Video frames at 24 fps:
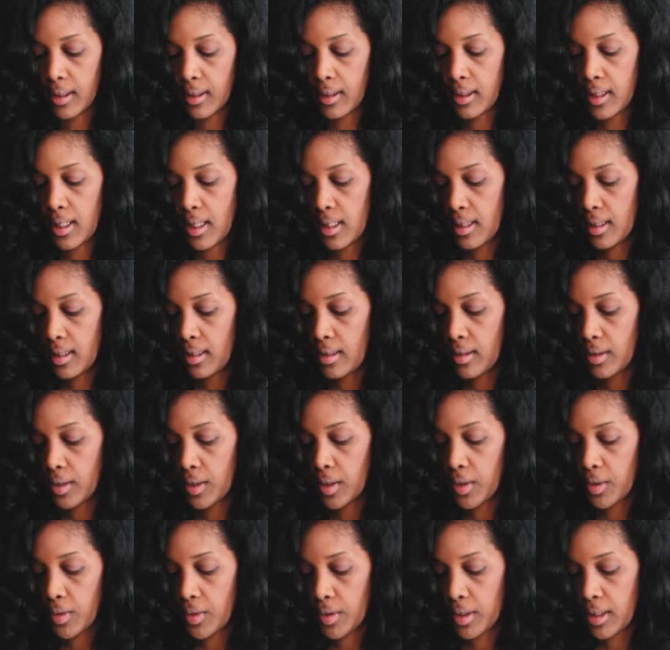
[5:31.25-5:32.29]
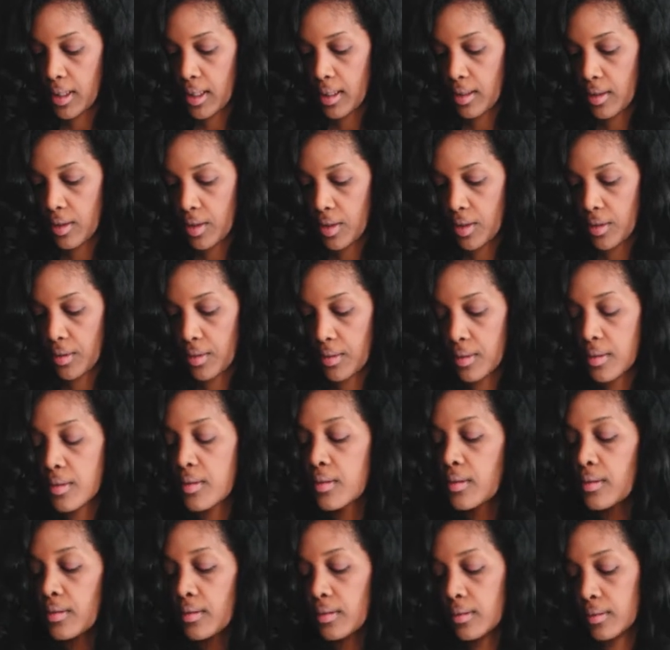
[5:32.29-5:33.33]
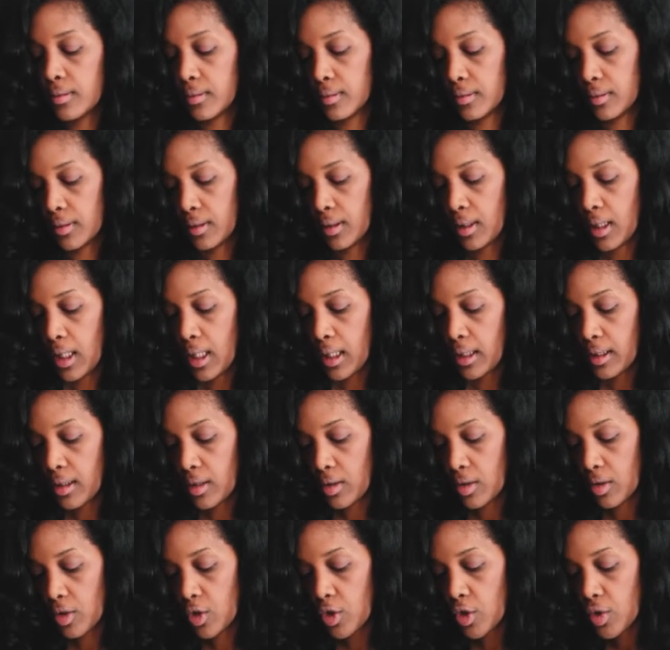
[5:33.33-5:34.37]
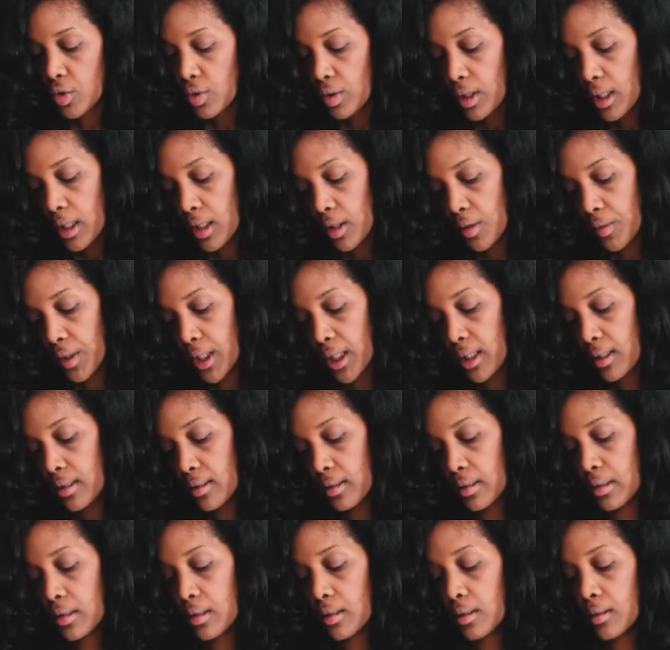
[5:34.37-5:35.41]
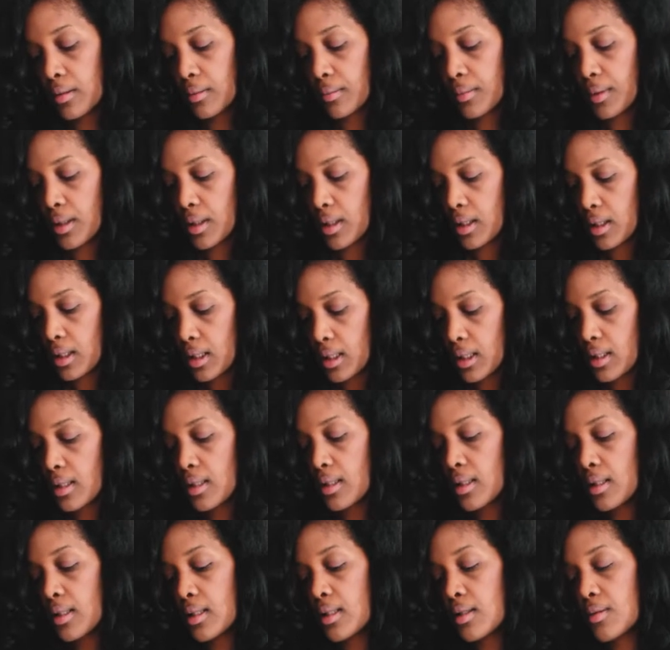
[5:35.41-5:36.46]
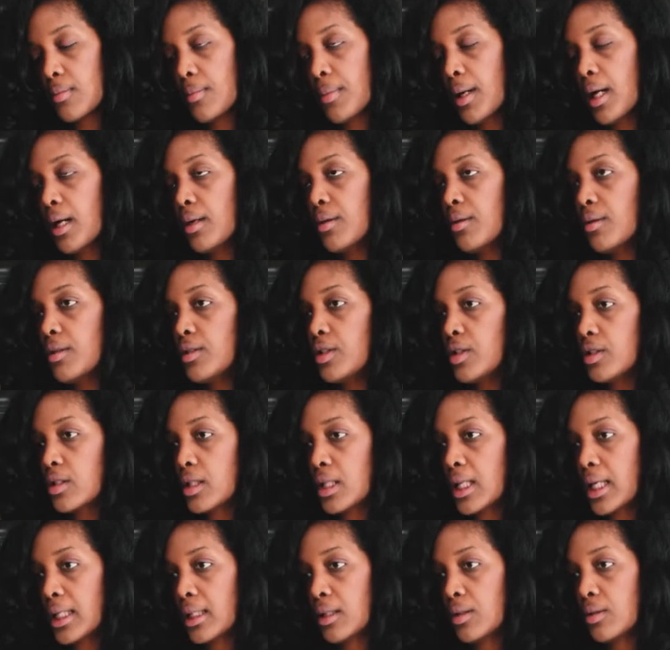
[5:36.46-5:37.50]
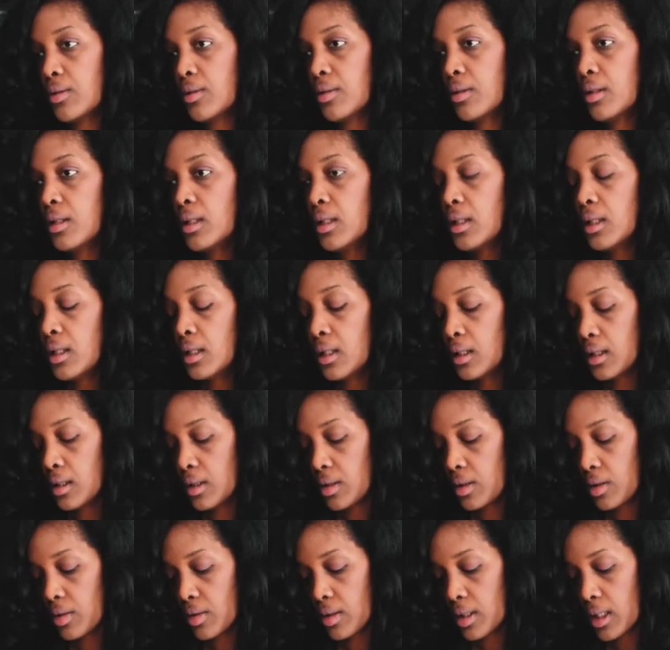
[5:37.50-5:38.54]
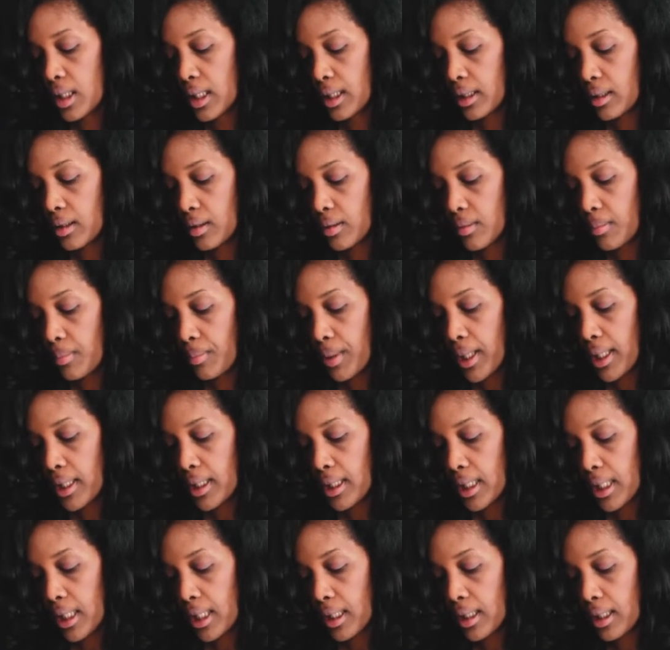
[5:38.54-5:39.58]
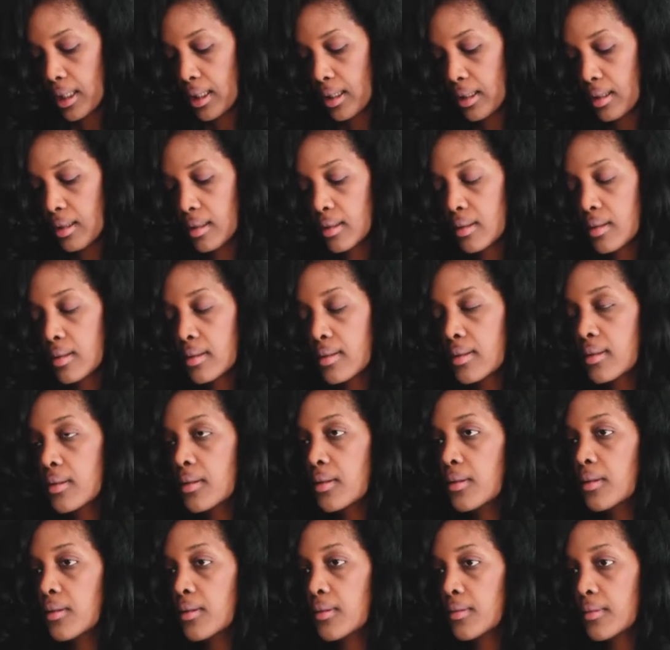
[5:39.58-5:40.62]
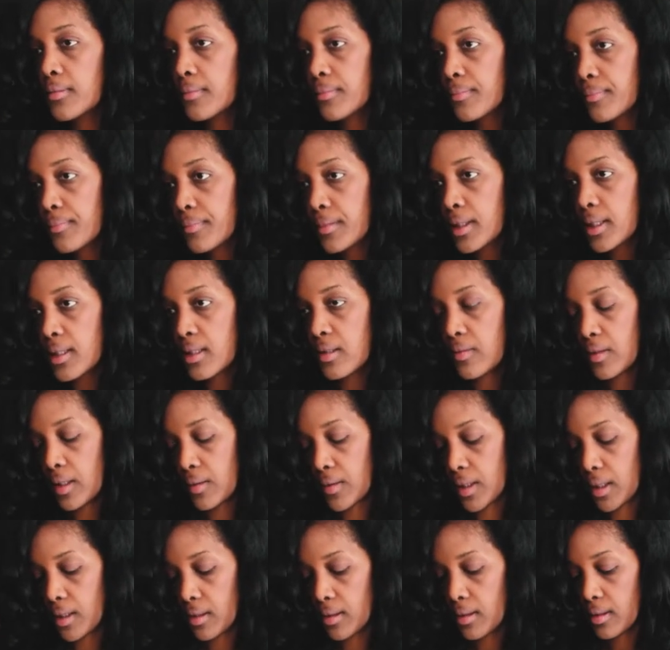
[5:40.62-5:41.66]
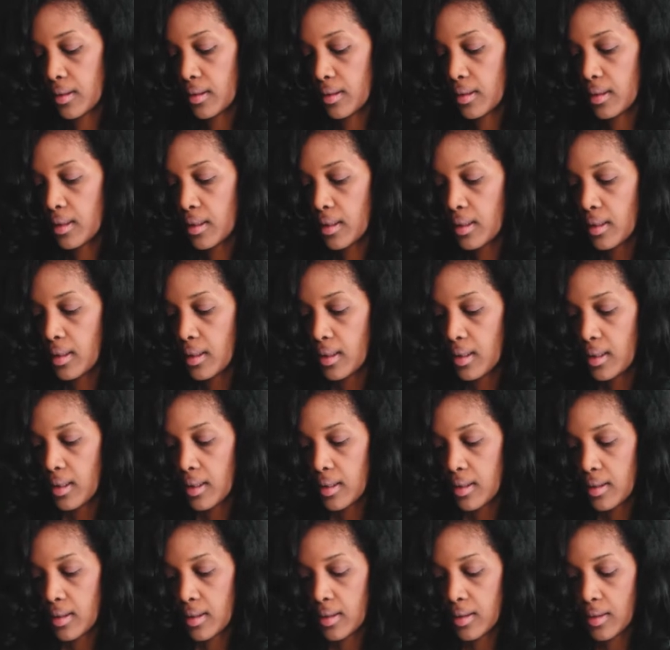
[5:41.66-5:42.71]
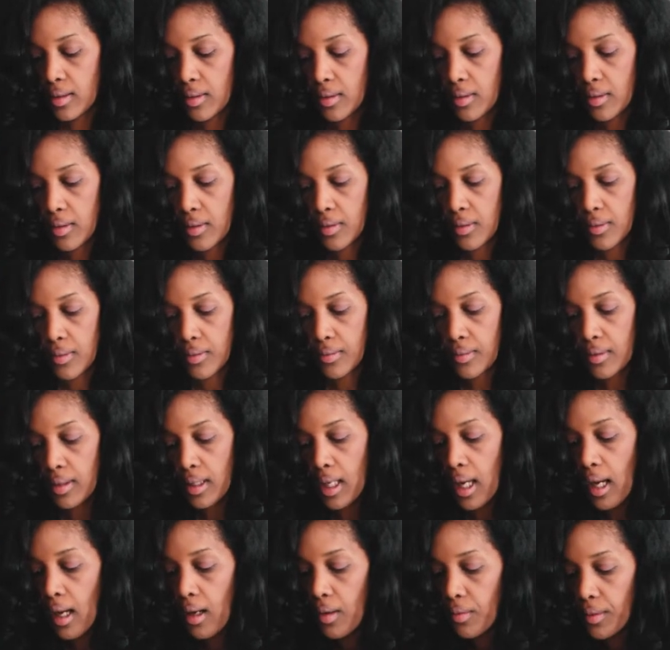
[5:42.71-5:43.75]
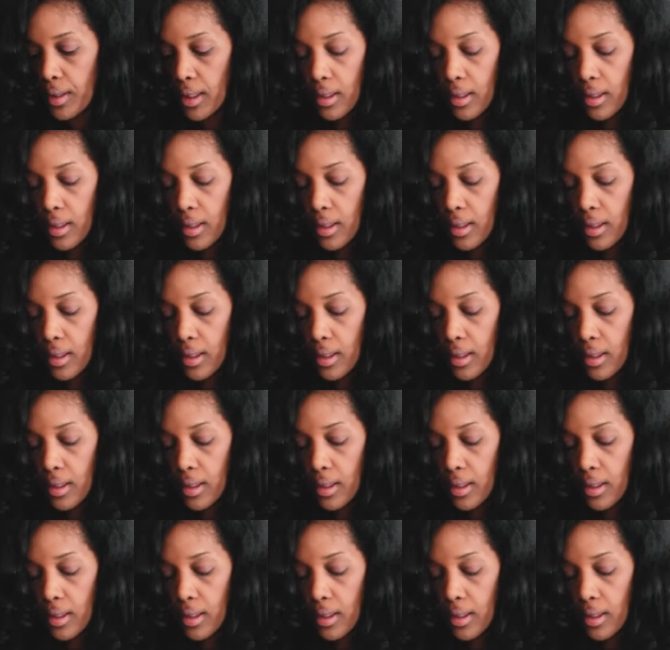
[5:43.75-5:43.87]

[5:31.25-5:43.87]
This is a good texture. It's not too liquid, but it's a batter just like a pancake, so it's very good. So now we're